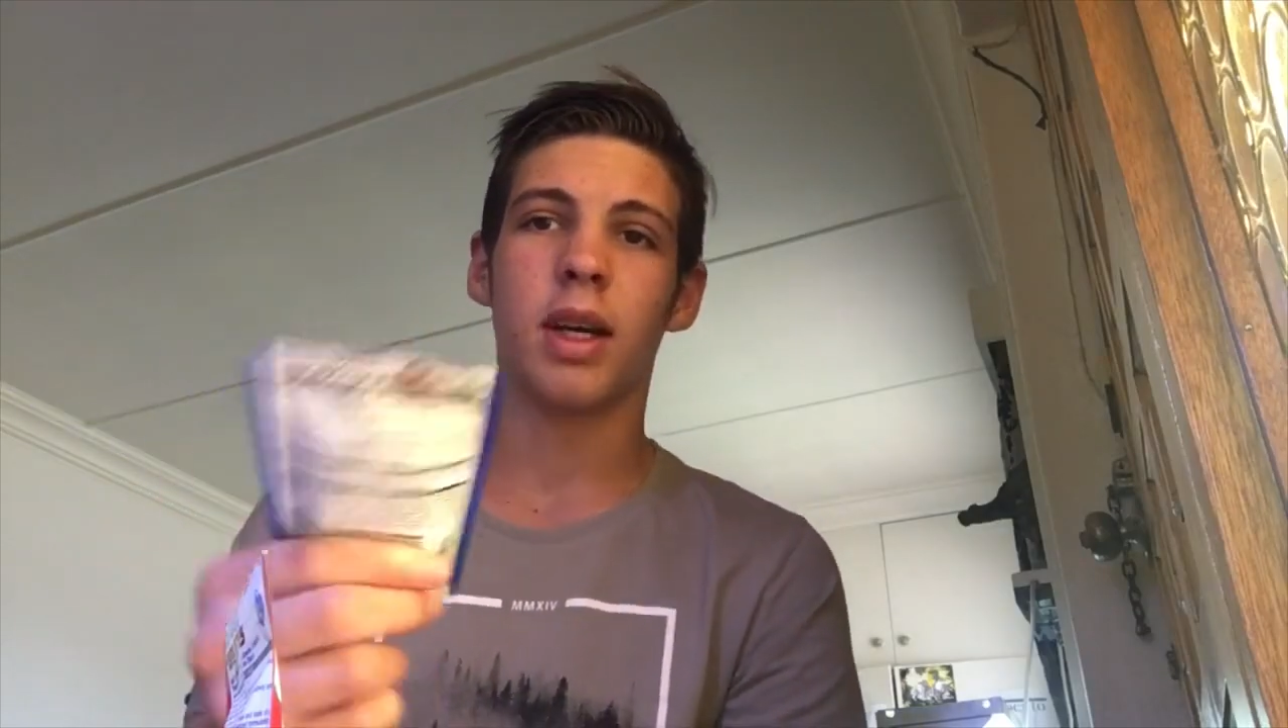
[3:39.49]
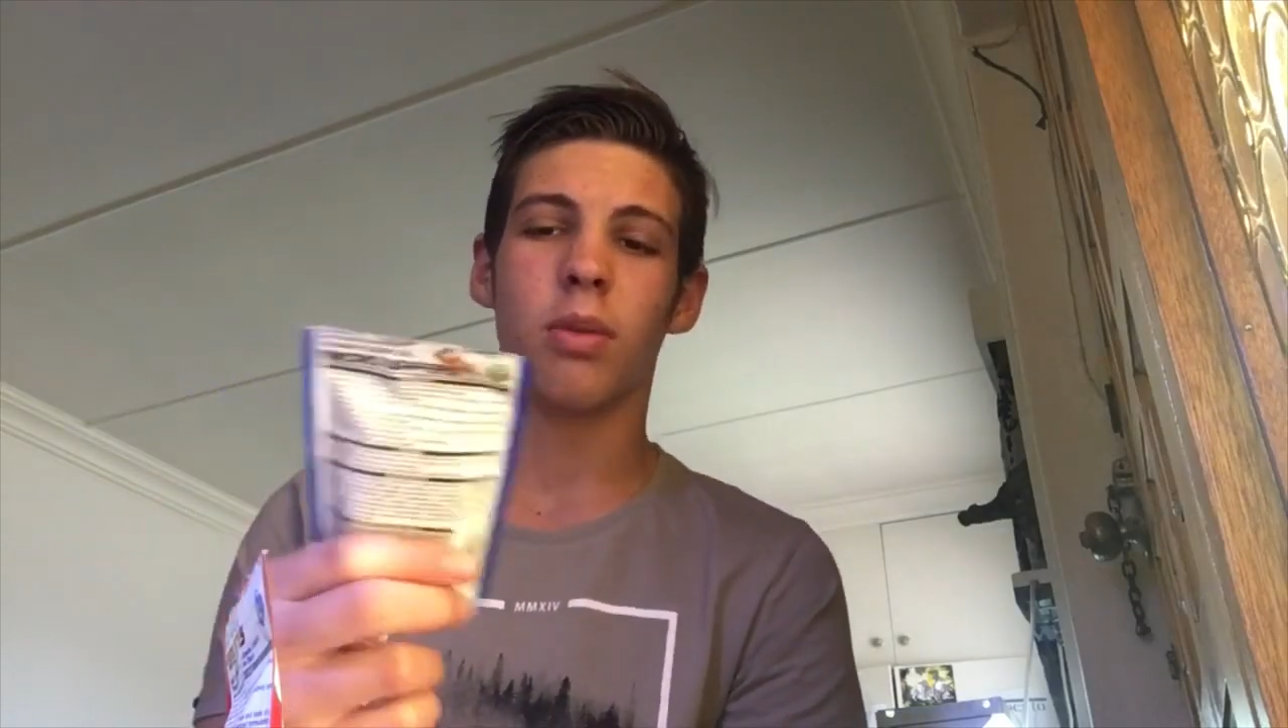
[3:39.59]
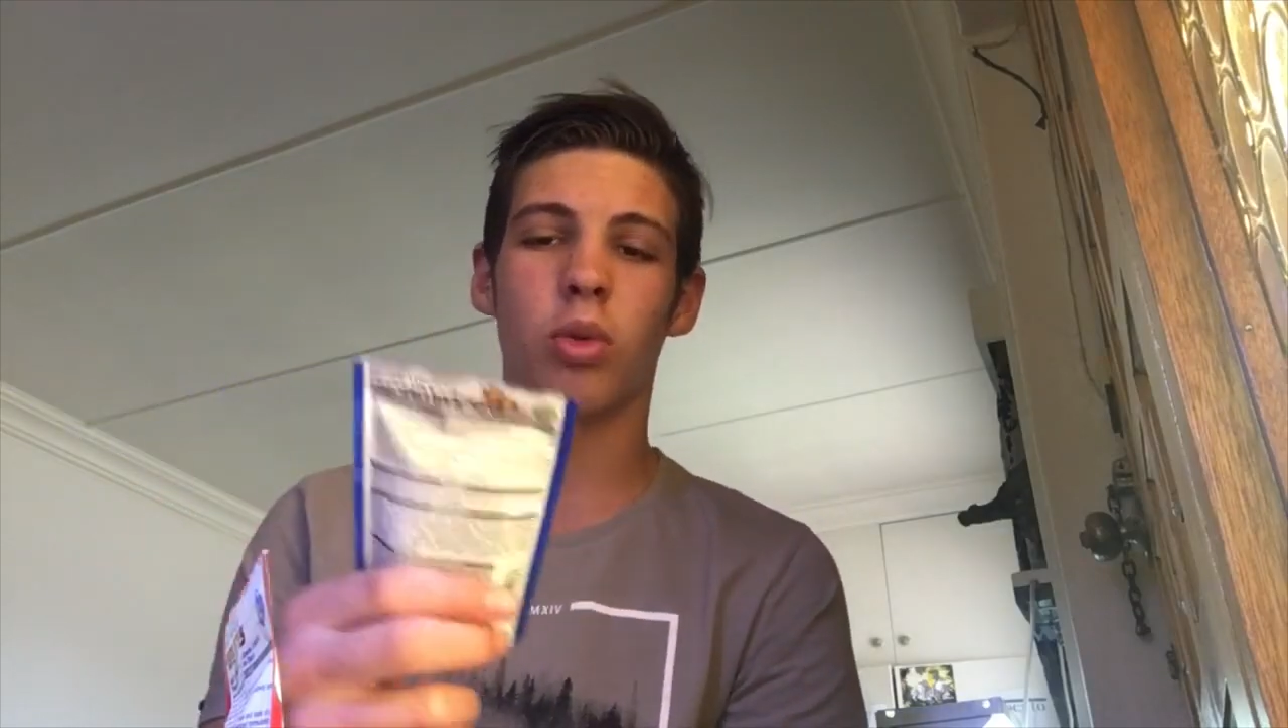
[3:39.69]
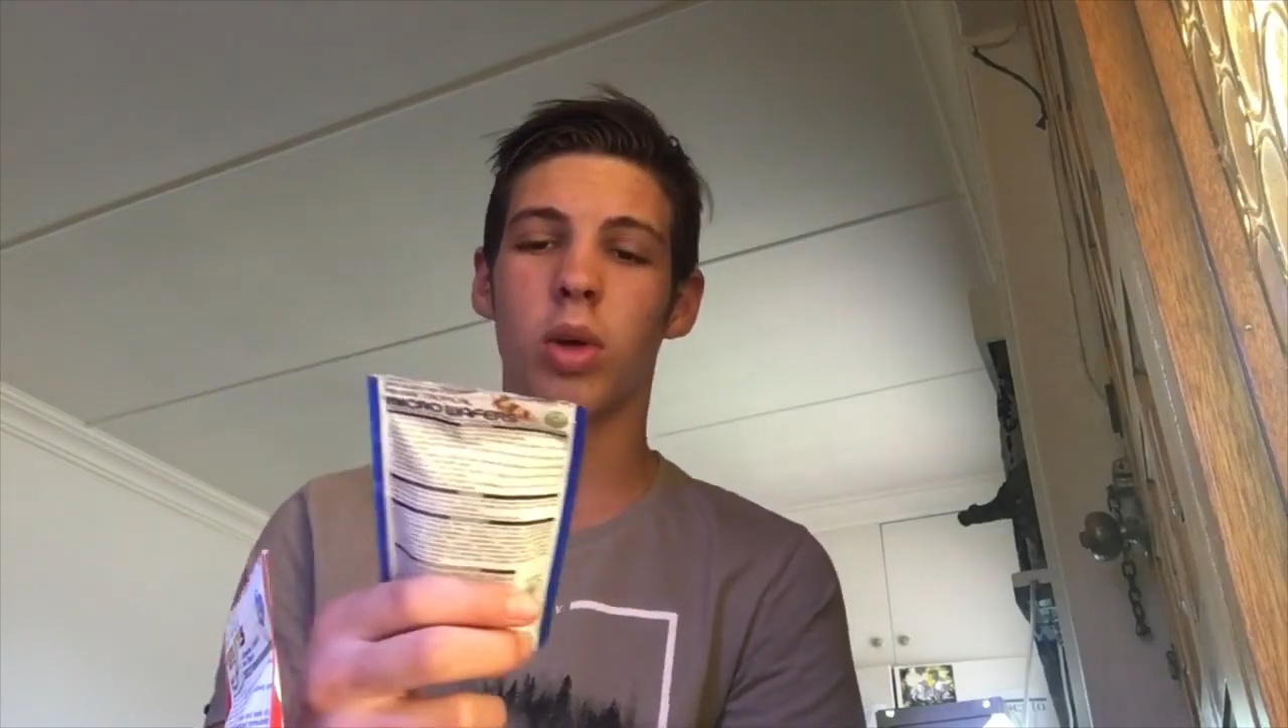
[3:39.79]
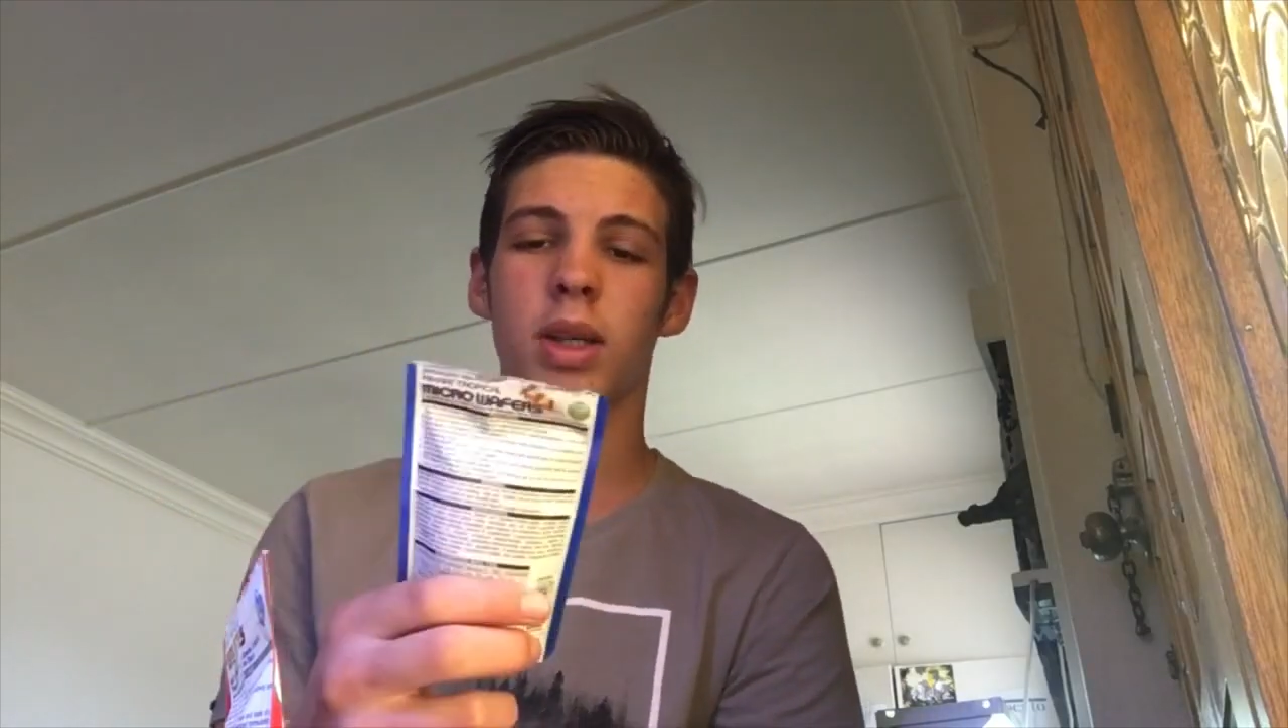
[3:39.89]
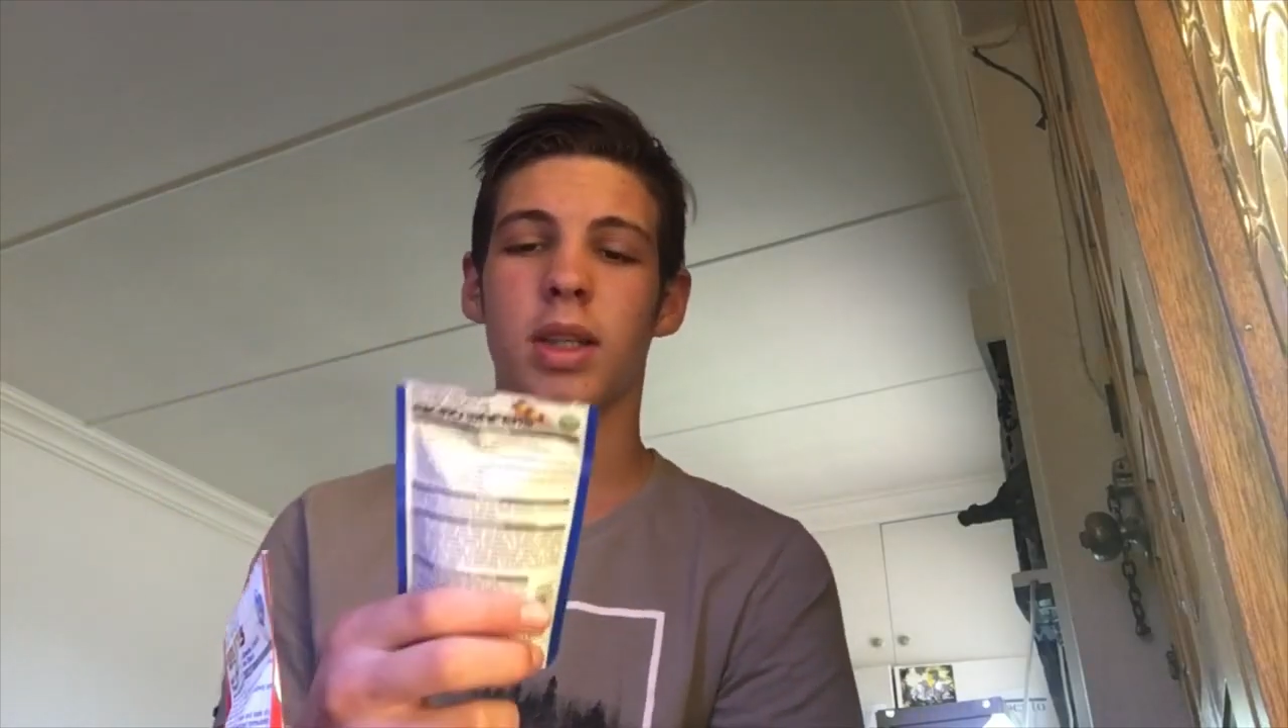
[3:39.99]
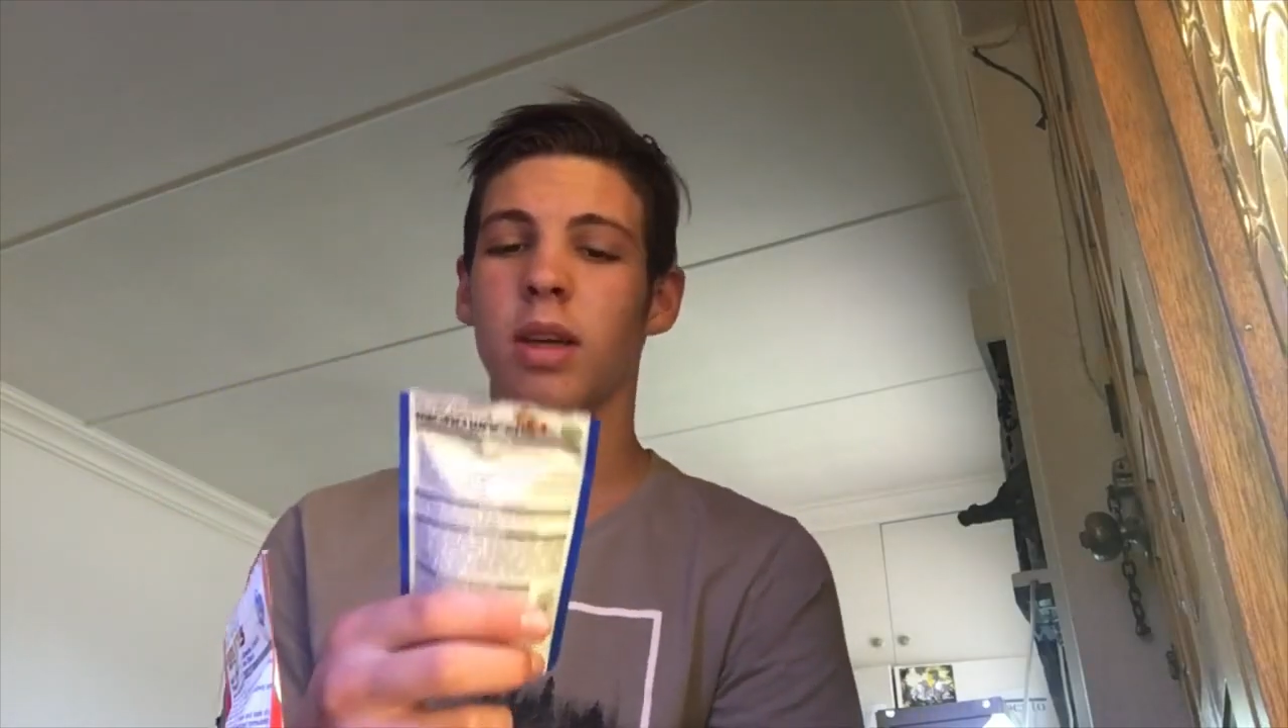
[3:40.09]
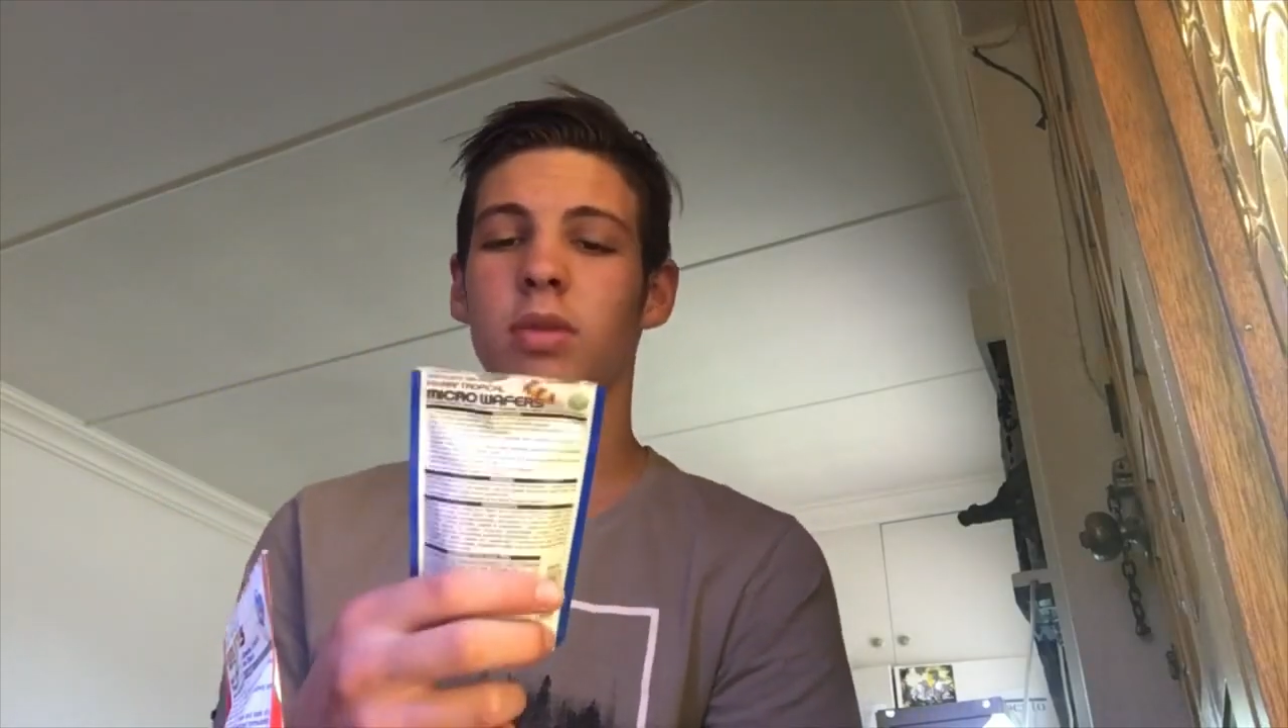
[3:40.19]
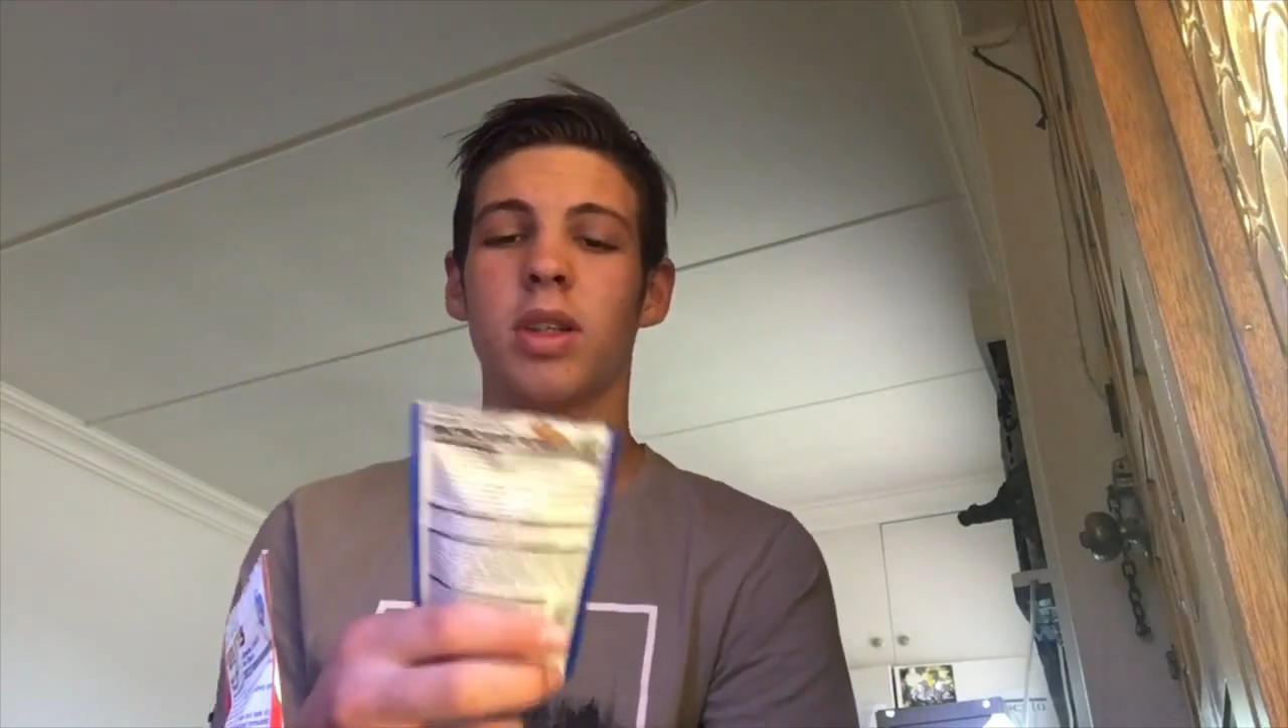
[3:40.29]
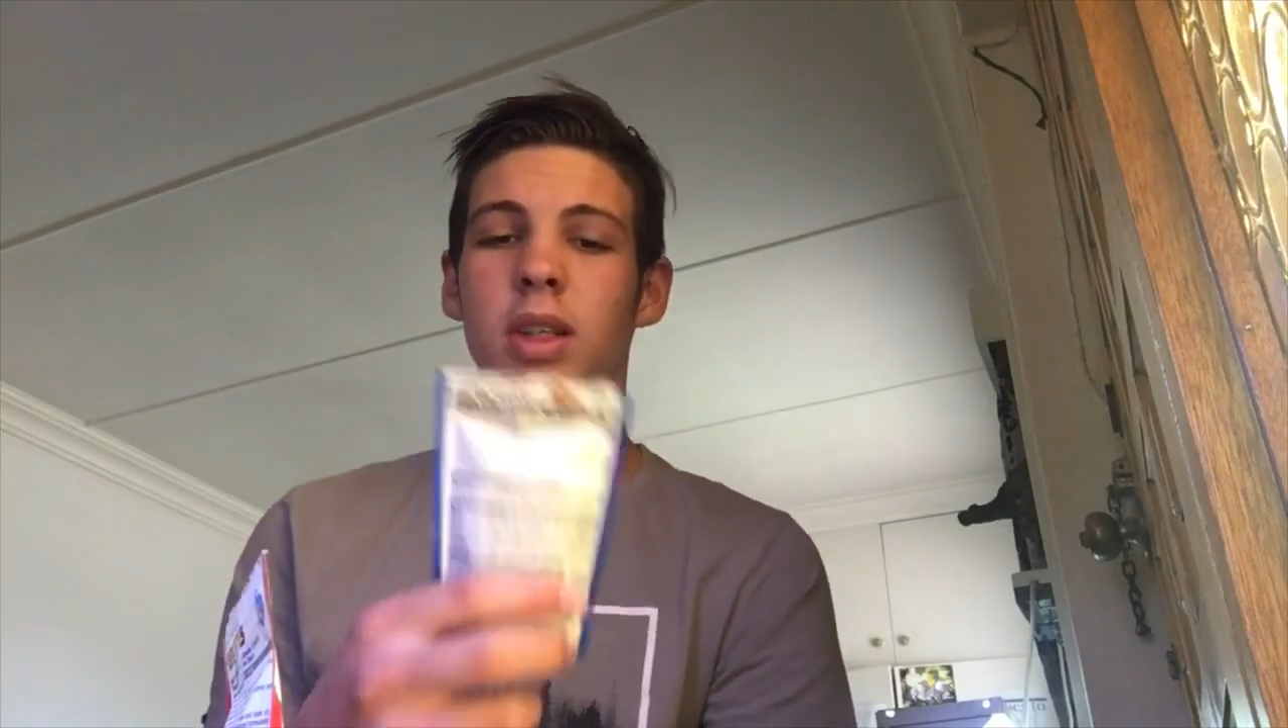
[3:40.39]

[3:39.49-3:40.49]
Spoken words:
It works every